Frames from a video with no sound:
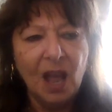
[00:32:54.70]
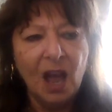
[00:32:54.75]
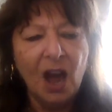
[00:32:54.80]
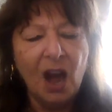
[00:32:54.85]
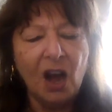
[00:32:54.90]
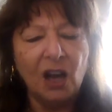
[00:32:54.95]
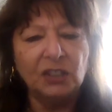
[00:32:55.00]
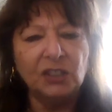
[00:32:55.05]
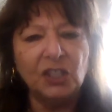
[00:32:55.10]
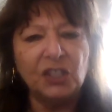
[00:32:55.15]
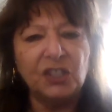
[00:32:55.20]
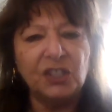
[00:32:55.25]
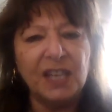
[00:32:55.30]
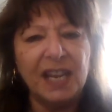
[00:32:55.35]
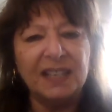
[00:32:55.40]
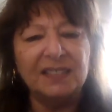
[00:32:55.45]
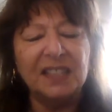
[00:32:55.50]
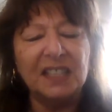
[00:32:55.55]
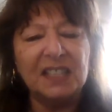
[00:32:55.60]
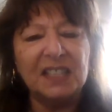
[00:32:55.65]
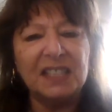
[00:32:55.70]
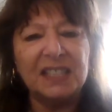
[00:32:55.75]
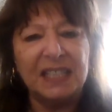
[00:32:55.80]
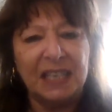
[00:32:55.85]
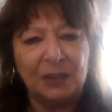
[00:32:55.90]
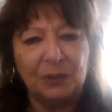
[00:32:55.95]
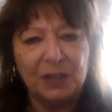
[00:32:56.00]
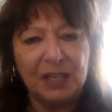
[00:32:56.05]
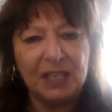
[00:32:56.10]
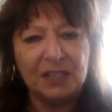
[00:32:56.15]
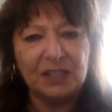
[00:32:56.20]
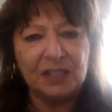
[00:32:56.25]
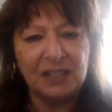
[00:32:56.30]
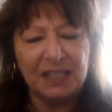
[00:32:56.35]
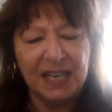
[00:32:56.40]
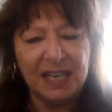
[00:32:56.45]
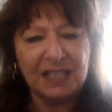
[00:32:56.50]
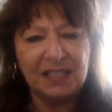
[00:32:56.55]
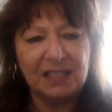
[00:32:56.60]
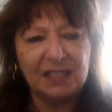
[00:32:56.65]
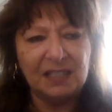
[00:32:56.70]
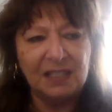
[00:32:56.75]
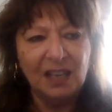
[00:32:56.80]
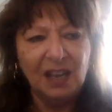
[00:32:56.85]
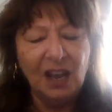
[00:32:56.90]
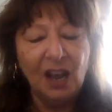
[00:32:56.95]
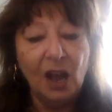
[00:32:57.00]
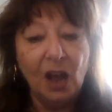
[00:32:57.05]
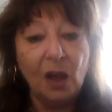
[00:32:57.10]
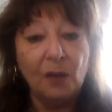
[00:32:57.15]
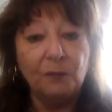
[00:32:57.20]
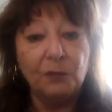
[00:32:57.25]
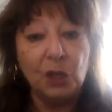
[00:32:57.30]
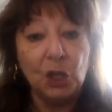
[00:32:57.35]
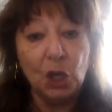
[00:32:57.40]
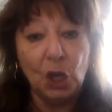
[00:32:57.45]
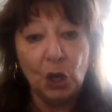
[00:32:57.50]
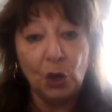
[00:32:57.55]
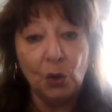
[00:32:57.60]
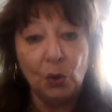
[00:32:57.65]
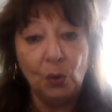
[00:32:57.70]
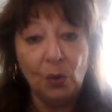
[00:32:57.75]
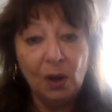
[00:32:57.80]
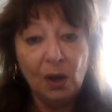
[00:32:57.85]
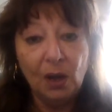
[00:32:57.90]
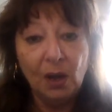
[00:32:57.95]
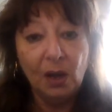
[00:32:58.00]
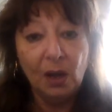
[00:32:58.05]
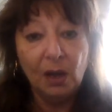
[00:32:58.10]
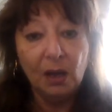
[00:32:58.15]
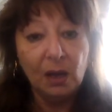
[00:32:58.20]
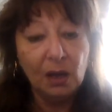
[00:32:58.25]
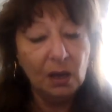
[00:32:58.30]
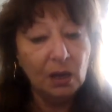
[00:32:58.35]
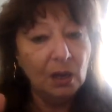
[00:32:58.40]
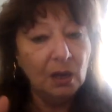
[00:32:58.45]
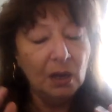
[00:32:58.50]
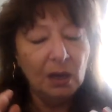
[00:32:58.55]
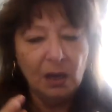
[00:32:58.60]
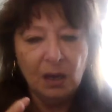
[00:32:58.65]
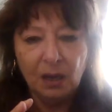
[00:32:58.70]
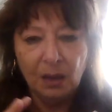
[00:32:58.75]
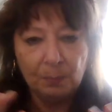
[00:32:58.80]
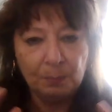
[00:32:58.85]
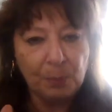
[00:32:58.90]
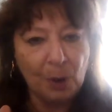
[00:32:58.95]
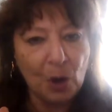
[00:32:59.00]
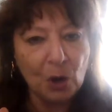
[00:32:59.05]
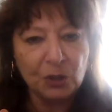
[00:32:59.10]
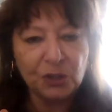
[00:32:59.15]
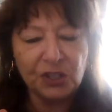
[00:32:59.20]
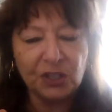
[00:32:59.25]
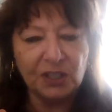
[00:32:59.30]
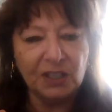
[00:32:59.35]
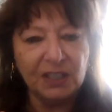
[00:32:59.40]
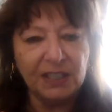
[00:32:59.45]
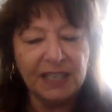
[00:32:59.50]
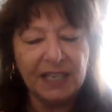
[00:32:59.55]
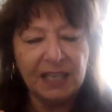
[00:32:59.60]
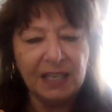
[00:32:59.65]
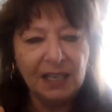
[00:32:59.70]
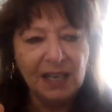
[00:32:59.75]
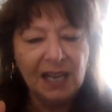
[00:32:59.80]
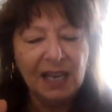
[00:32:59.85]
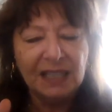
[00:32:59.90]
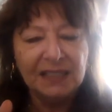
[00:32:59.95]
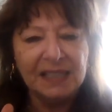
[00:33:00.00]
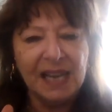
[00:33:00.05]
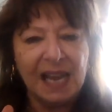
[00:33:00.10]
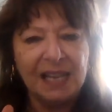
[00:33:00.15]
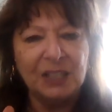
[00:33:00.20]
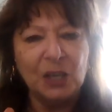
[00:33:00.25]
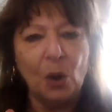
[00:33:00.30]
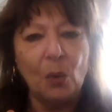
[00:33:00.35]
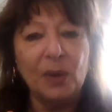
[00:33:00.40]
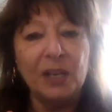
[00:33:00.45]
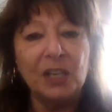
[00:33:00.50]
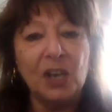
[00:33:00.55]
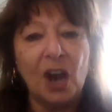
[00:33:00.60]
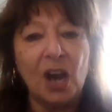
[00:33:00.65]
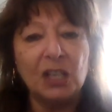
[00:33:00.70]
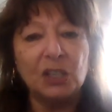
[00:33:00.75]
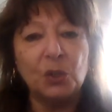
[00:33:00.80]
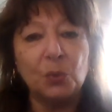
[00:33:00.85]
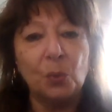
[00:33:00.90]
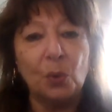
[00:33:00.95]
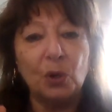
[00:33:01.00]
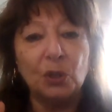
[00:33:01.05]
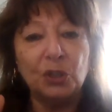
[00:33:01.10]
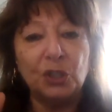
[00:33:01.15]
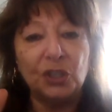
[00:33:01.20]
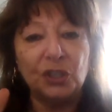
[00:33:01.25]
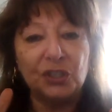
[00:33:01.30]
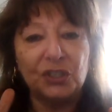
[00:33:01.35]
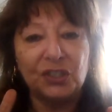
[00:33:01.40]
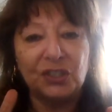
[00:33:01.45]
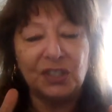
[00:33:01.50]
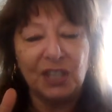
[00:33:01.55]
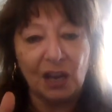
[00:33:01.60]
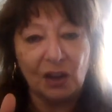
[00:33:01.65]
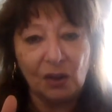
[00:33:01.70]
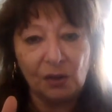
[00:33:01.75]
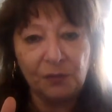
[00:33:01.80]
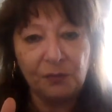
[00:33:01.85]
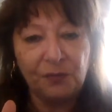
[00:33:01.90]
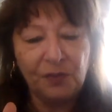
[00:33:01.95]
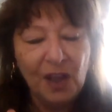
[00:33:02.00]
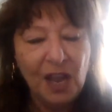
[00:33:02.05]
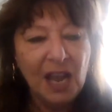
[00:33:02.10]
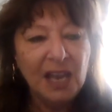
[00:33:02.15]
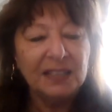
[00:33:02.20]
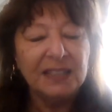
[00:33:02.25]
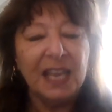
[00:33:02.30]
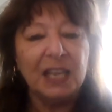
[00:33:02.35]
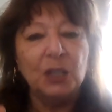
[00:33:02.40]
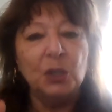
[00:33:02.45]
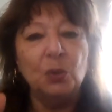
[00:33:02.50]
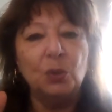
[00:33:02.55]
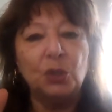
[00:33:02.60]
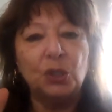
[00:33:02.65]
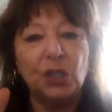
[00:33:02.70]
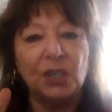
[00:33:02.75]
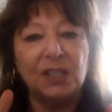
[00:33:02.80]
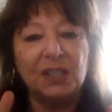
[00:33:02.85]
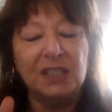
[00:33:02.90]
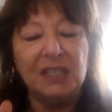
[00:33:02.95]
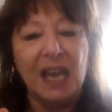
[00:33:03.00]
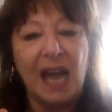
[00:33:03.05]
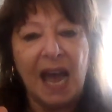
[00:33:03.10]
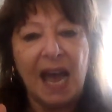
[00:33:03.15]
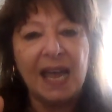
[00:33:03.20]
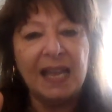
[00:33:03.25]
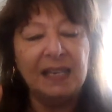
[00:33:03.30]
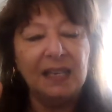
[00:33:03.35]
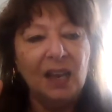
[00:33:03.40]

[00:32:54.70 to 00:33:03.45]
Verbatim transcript: Understand the seriousness of you personally, not knowing God's word yourself, that you should not